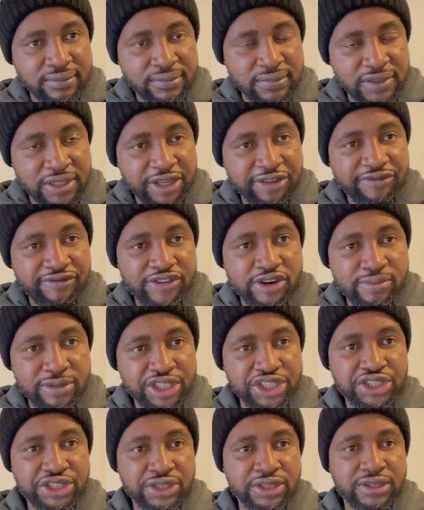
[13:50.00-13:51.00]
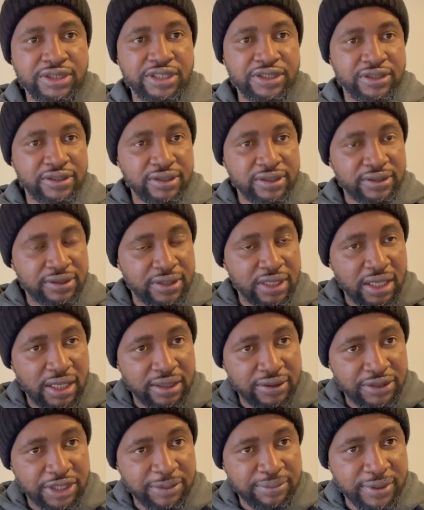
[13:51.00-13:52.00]
information in the
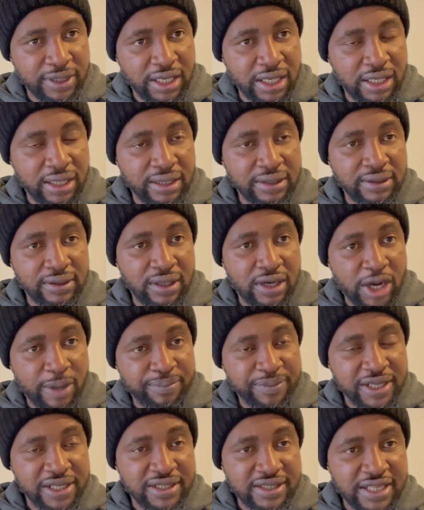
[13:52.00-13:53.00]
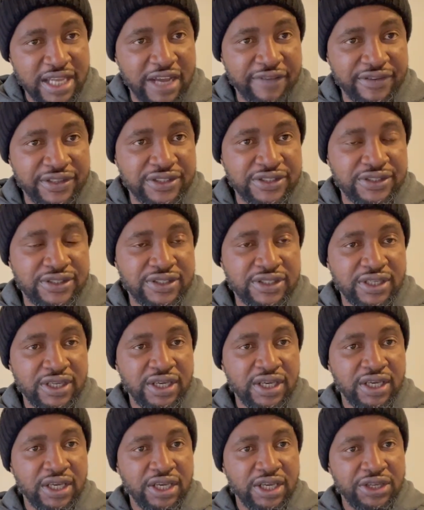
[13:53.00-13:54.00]
update service,
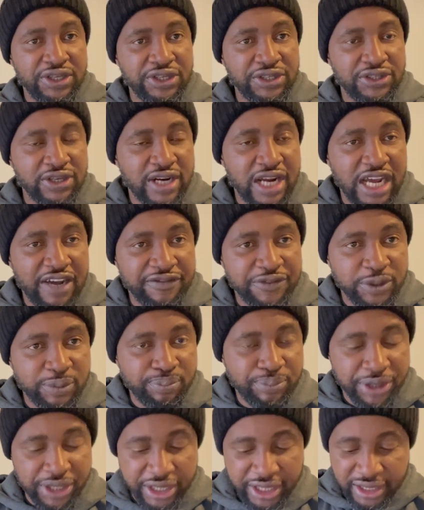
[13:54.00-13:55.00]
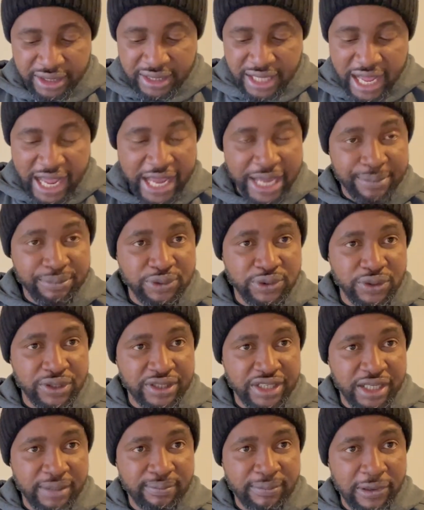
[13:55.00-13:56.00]
you don't have to pay a dime to
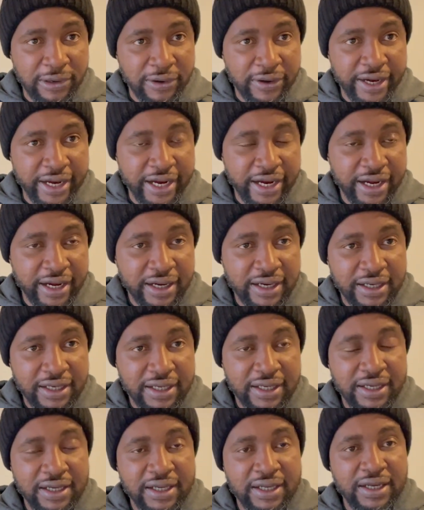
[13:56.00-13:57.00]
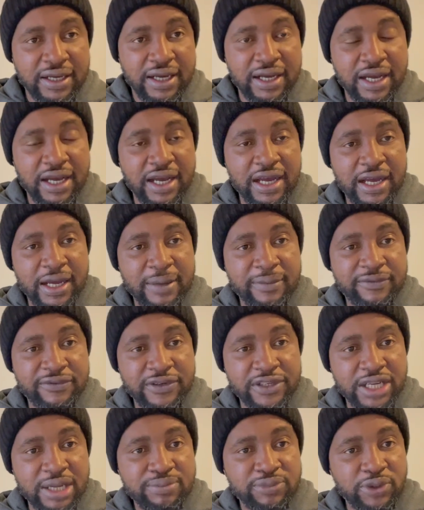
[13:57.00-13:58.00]
any employer
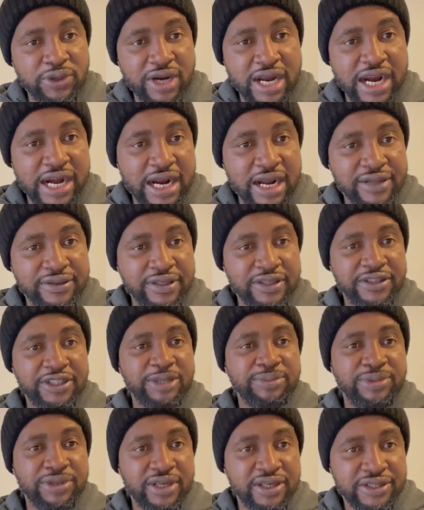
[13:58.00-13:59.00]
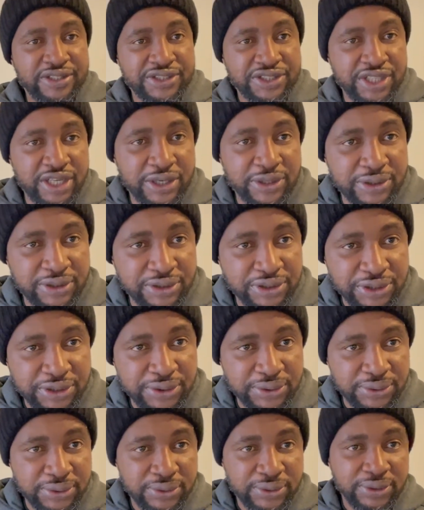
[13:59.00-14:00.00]
for them to carry out the DBS check on
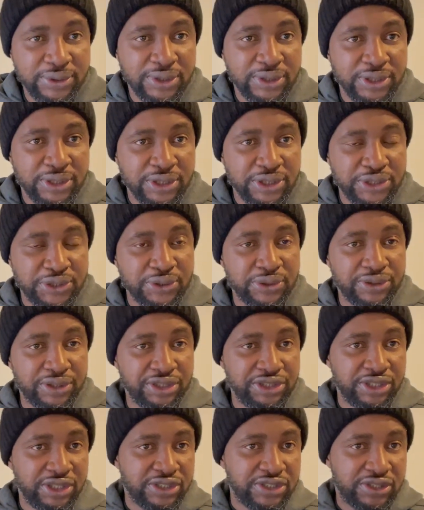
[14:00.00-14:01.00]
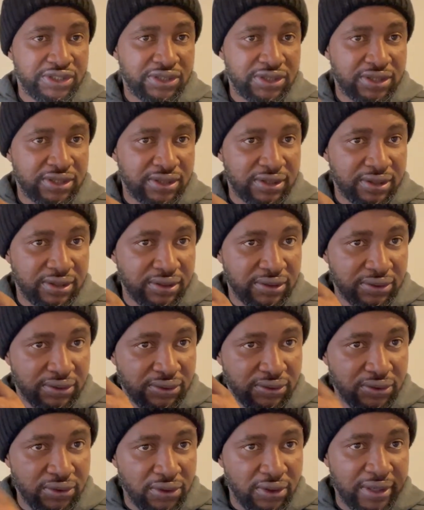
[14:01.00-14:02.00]
you. So they just
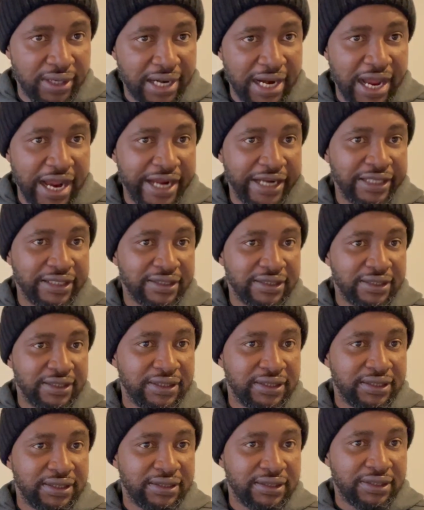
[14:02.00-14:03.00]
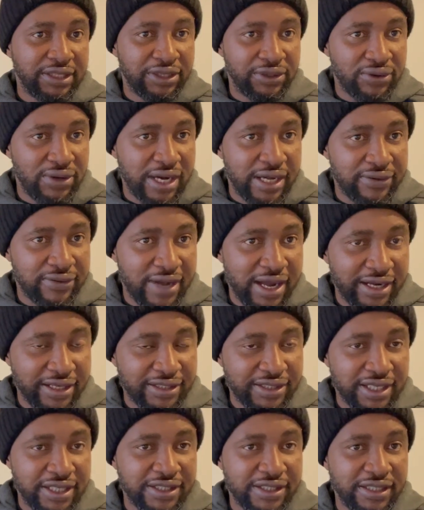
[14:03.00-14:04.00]
go online, they know how to
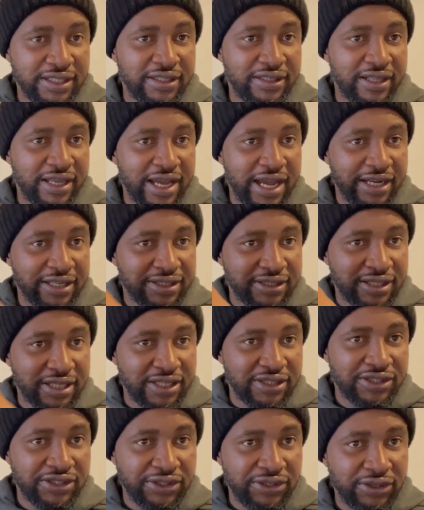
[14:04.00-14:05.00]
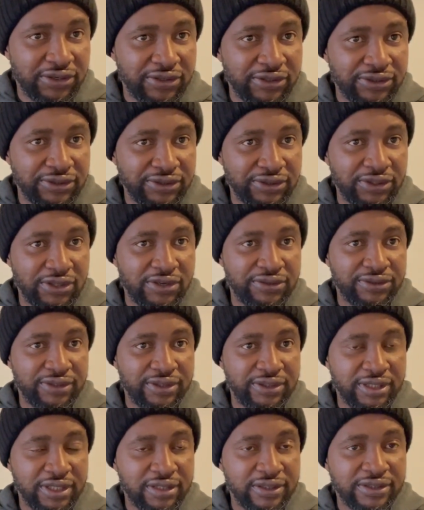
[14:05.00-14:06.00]
access it, they access your
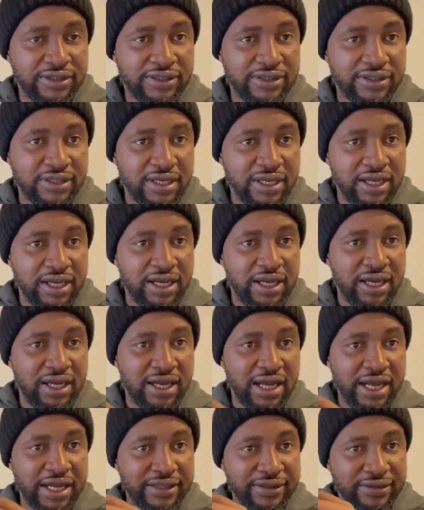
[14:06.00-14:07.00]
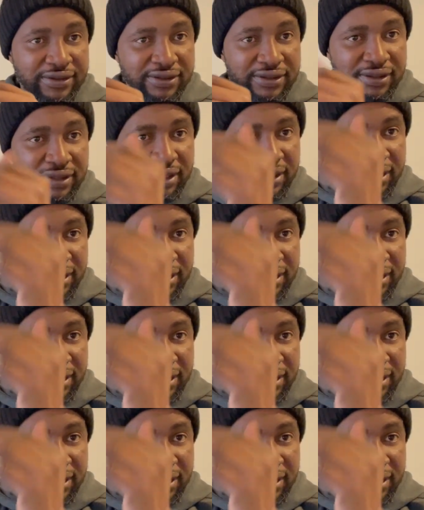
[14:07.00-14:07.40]
details, and they